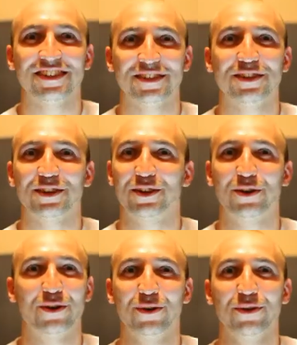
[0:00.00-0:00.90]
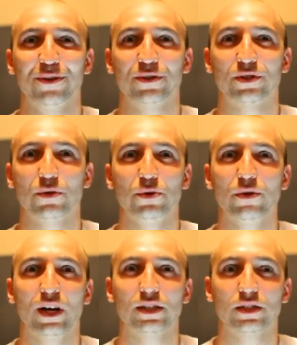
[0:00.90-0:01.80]
Uh, cool. So you
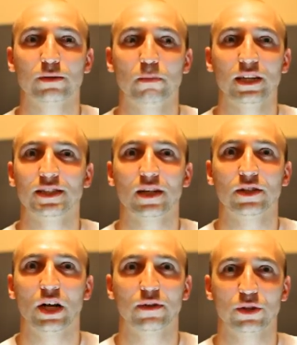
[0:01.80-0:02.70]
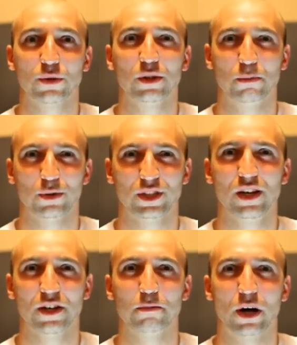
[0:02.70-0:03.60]
guys basically target only
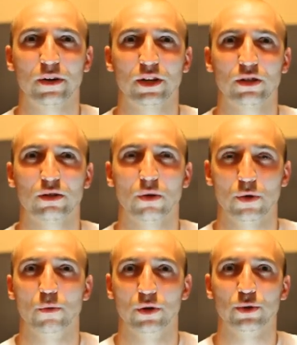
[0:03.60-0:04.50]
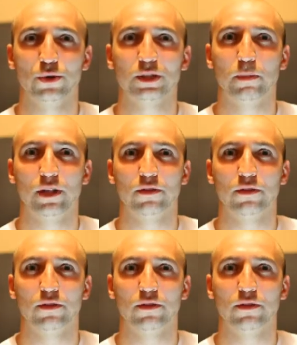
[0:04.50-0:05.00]
Brazilian markets, or you want to expand